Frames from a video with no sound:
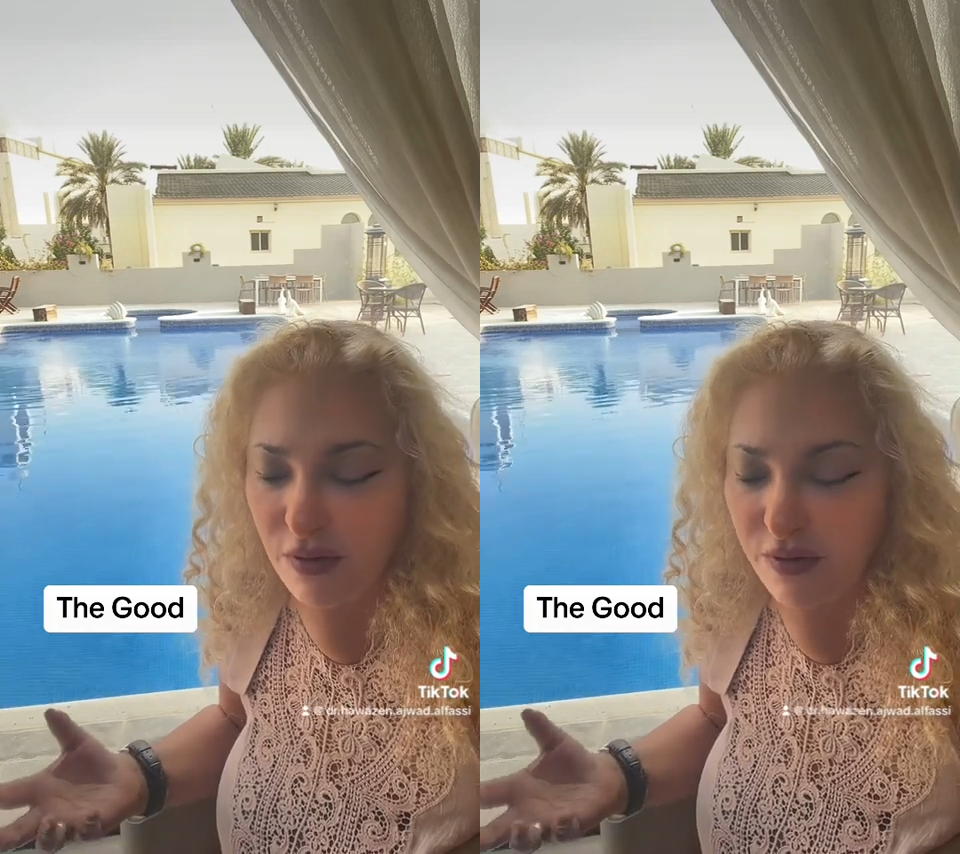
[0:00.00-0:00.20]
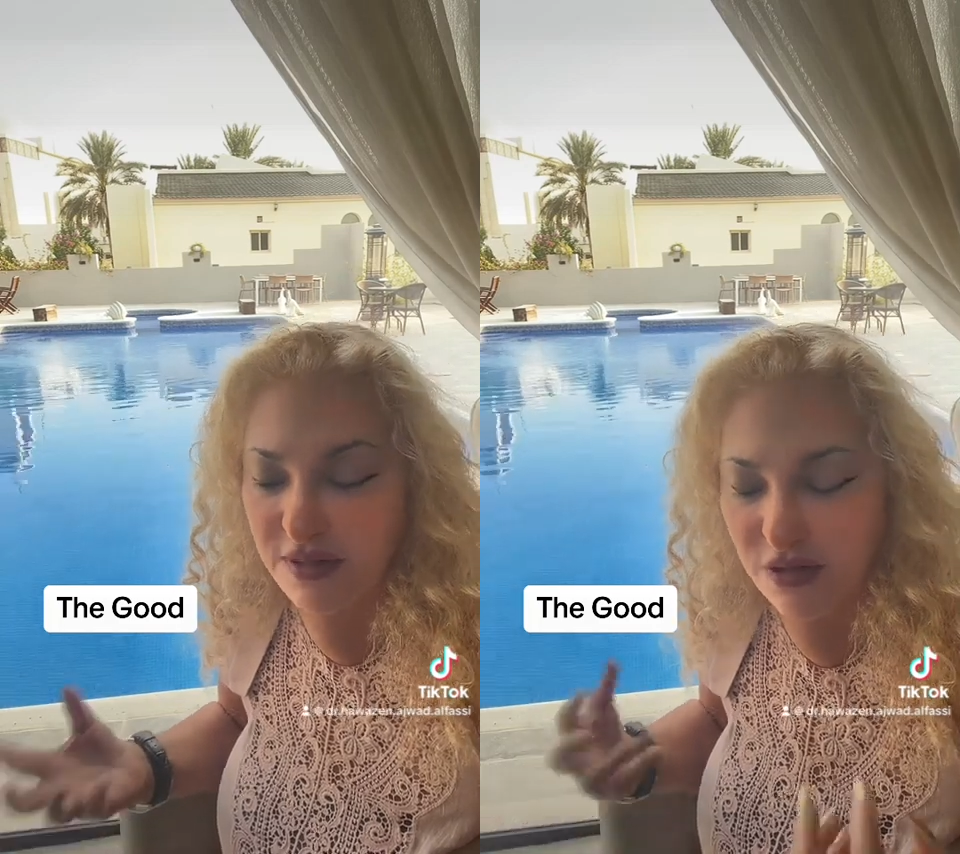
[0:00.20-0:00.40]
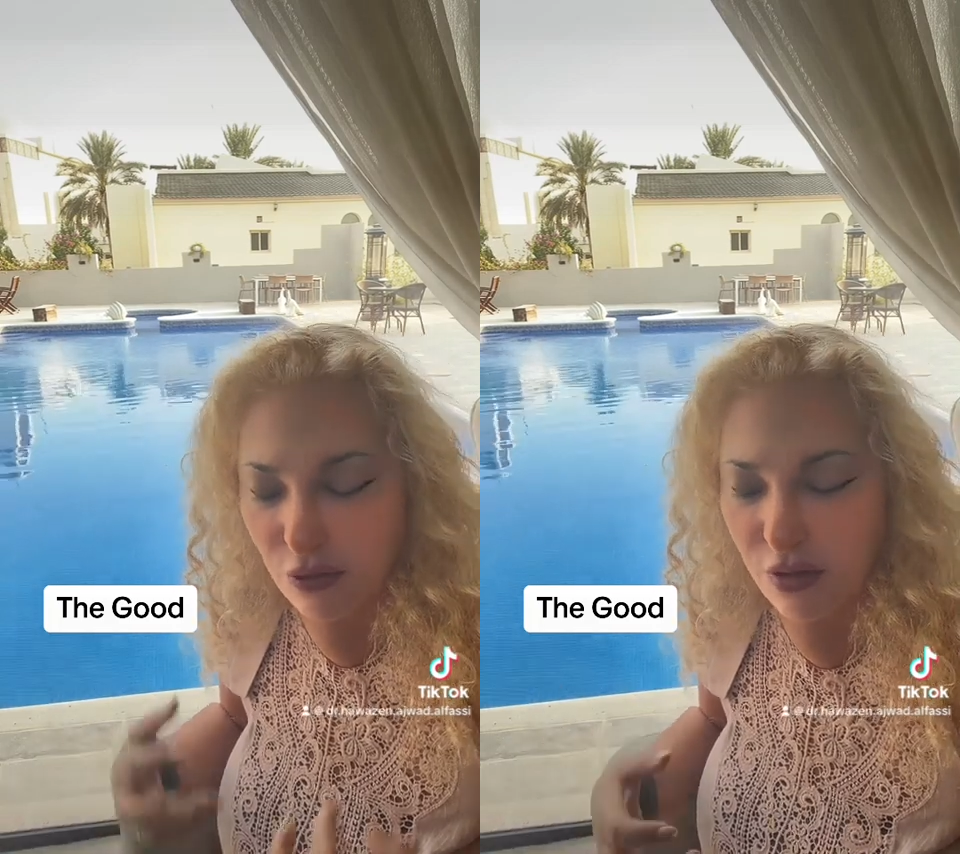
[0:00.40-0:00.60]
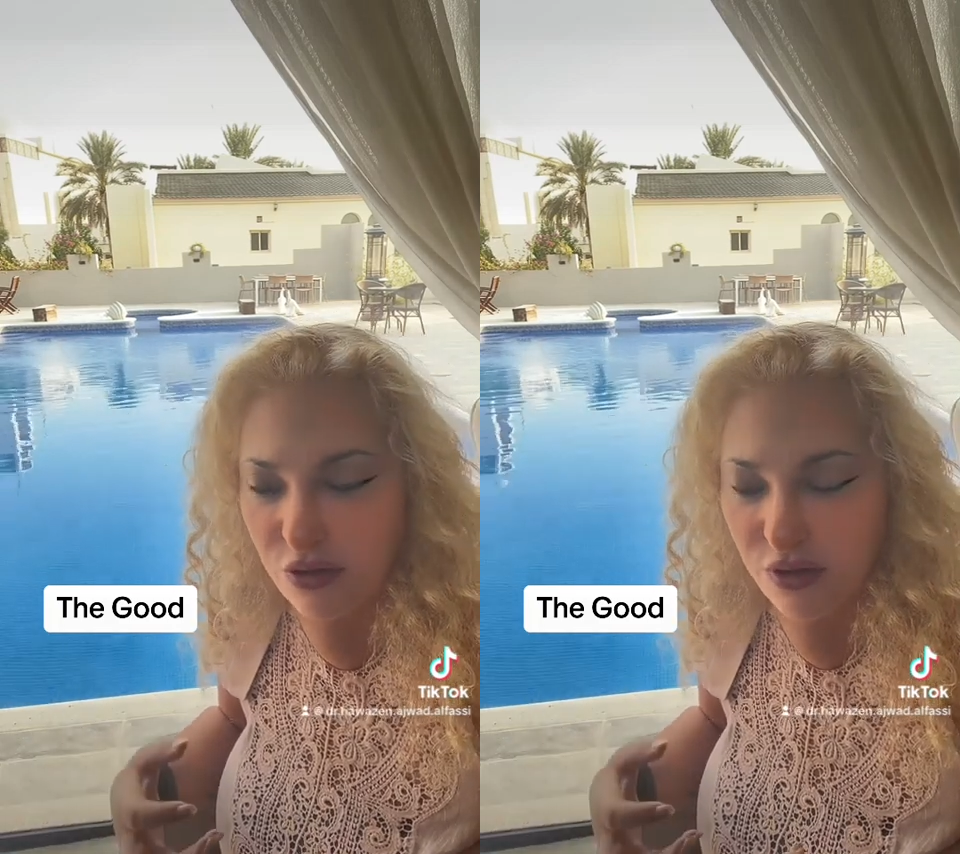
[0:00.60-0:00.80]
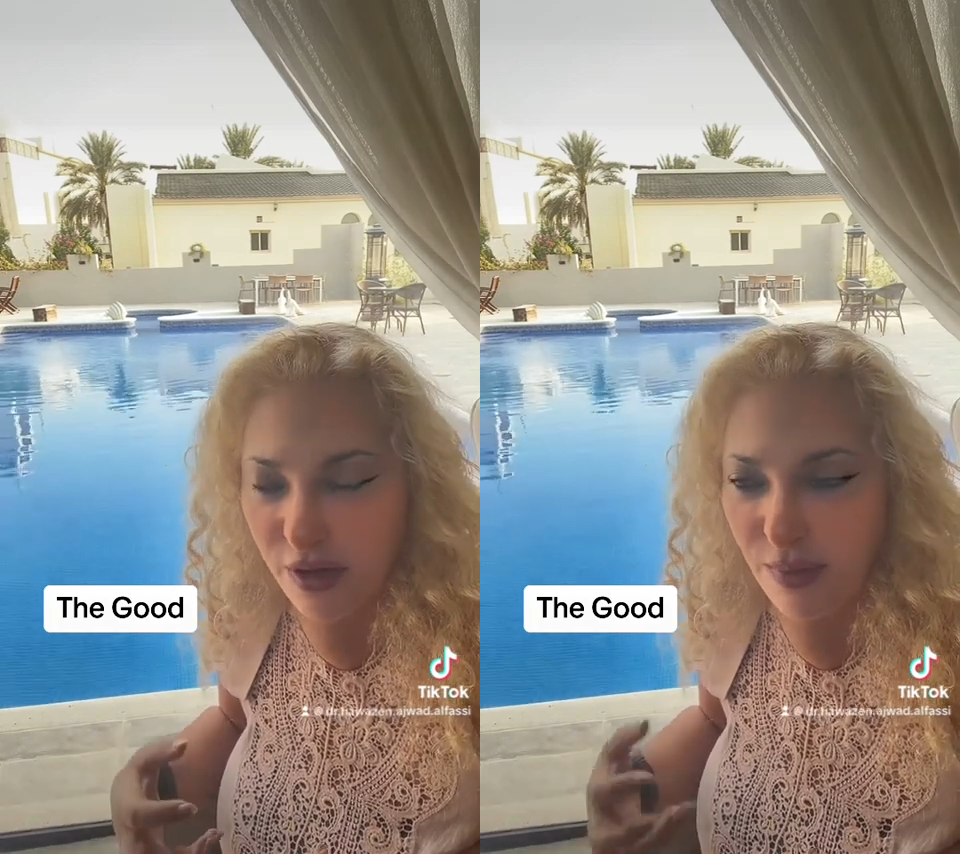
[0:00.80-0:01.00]
this
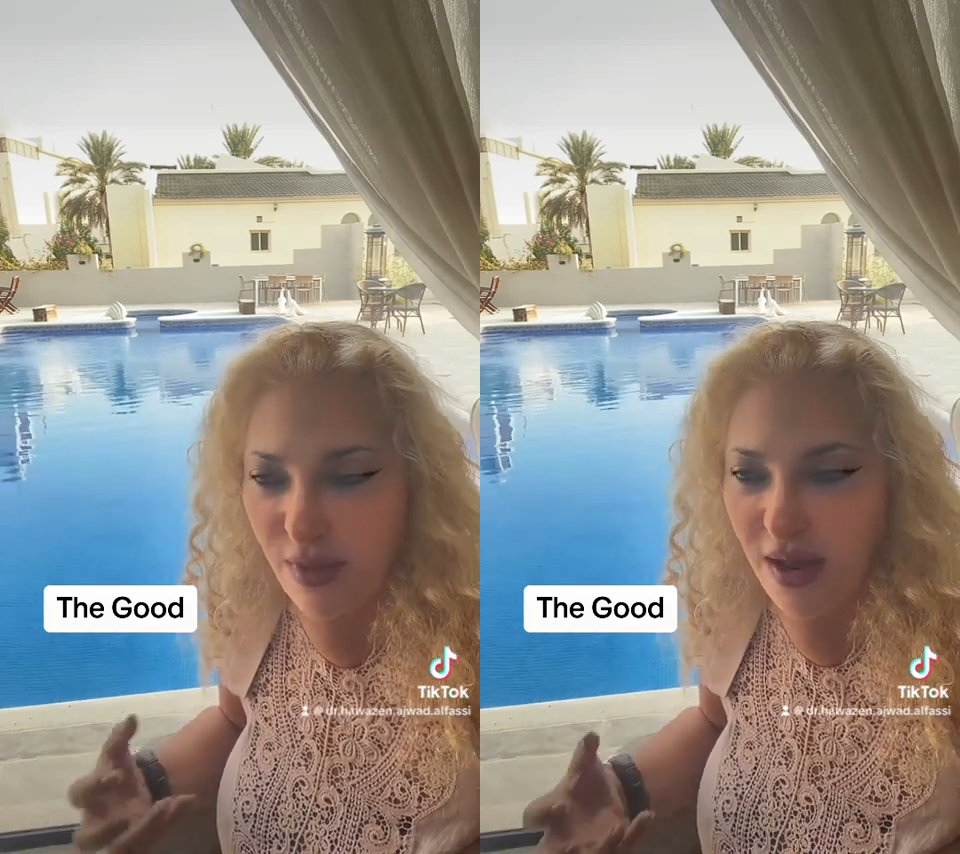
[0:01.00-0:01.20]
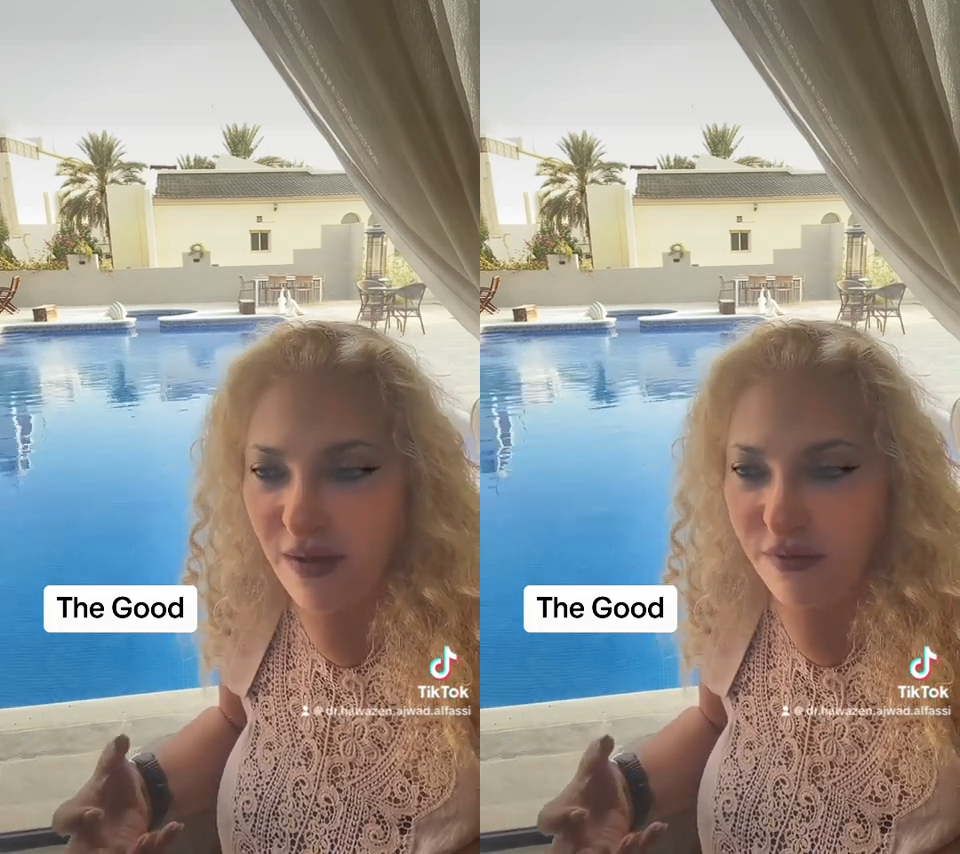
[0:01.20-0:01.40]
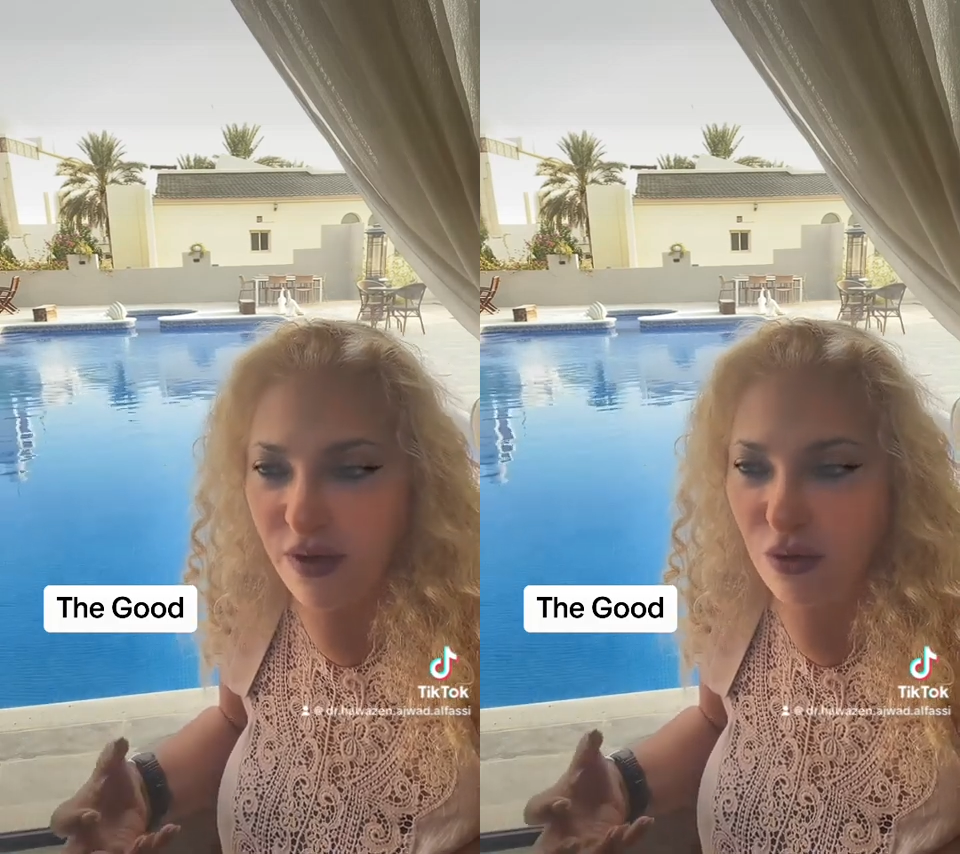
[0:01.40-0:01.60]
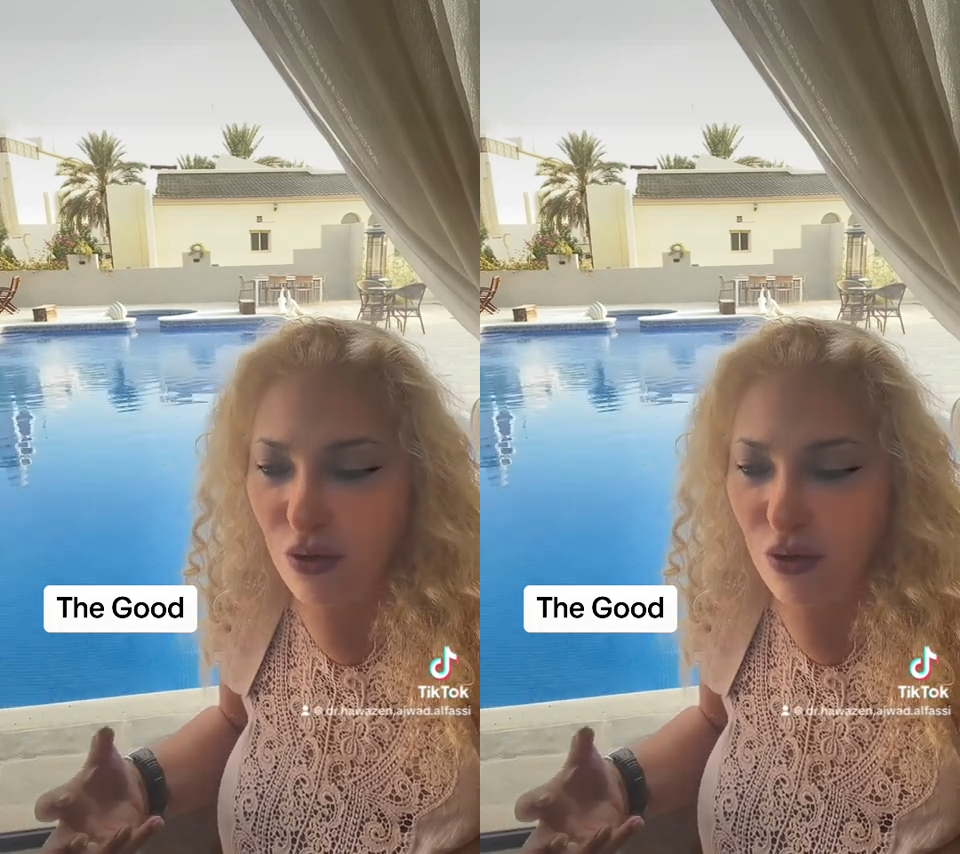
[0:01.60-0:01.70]
knowledge that I'm having,